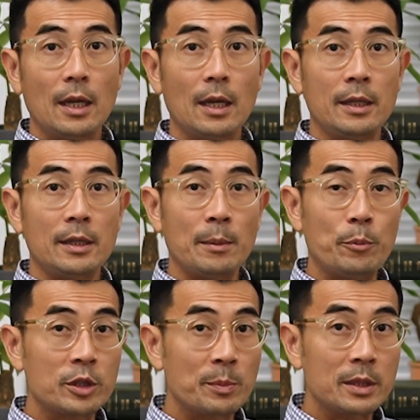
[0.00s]
an
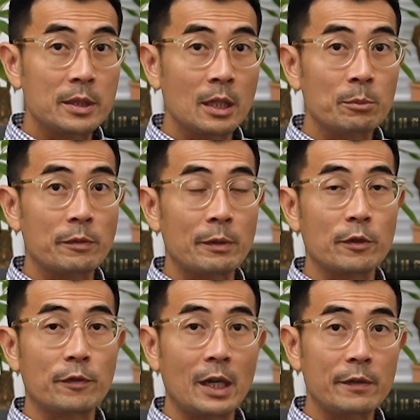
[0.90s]
imprisonment term of up
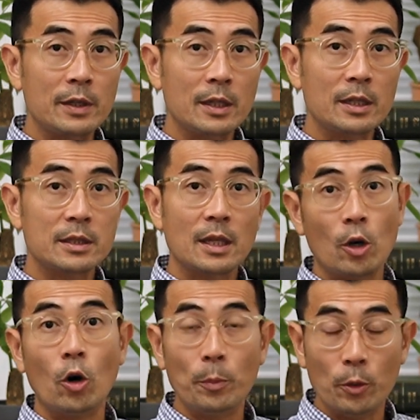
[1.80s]
to 5 years, or